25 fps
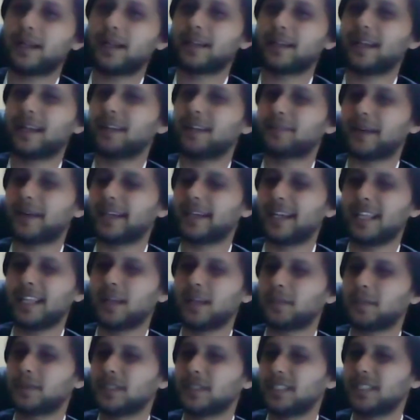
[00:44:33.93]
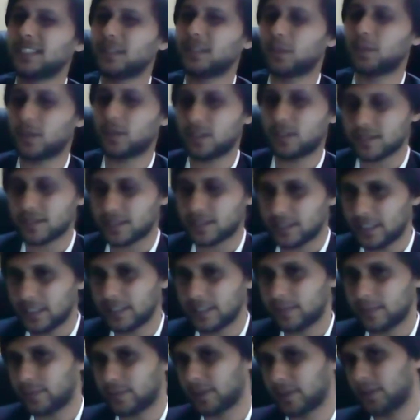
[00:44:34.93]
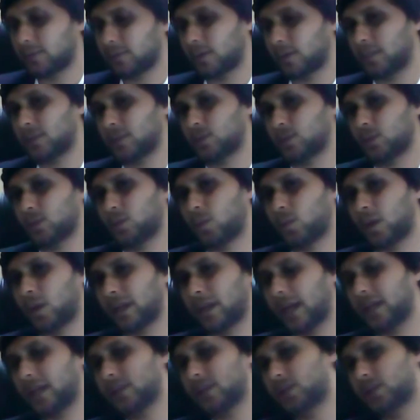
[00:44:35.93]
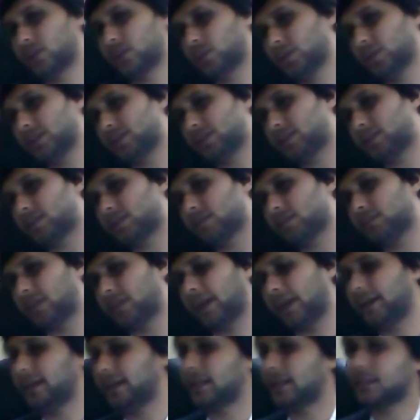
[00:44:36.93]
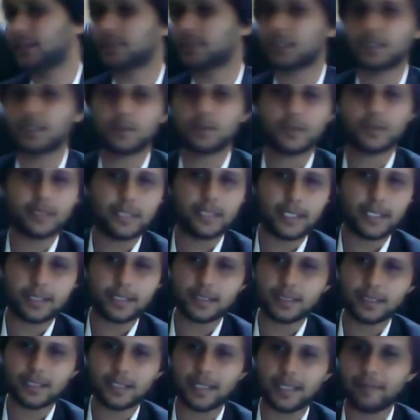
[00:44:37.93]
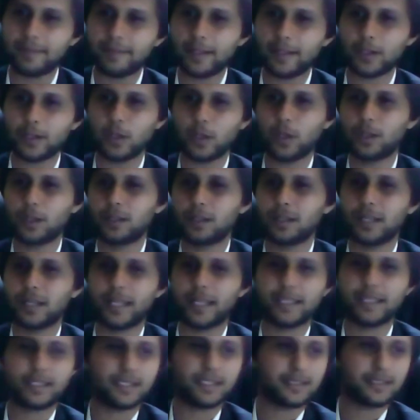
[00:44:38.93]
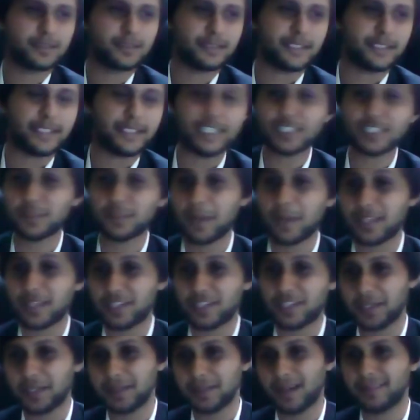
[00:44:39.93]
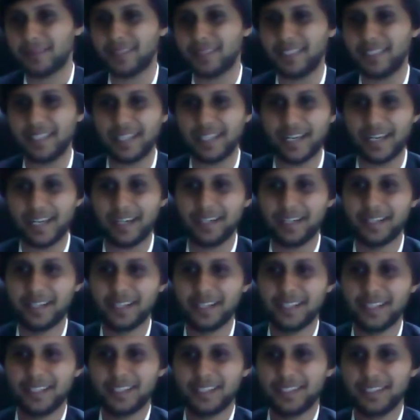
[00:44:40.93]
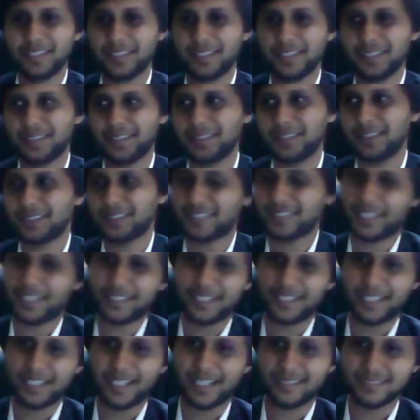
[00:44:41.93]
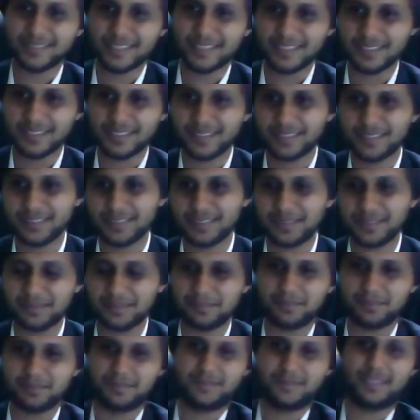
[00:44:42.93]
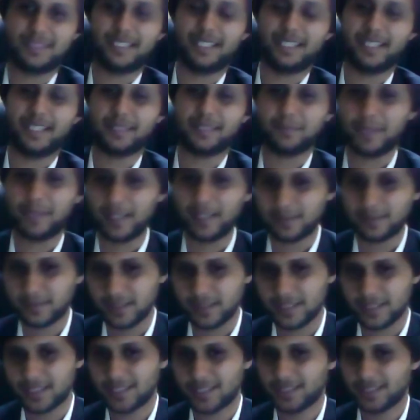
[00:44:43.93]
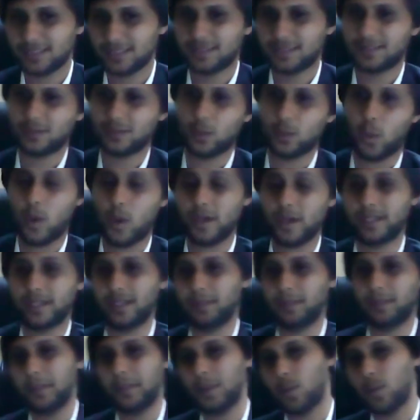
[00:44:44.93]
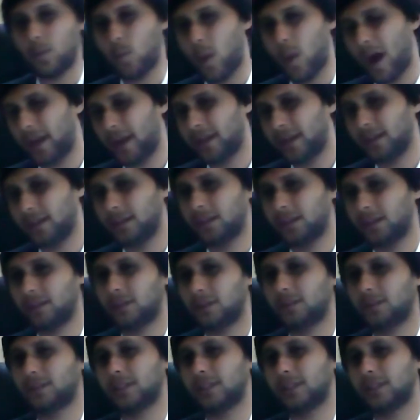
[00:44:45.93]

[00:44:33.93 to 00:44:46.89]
getting up early in the morning was a little difficult for me. So what I used to do is my day started only at 11 o'clock. Like the test match that you have in England. Started 11, late breakfast. Go on till maybe 1:32,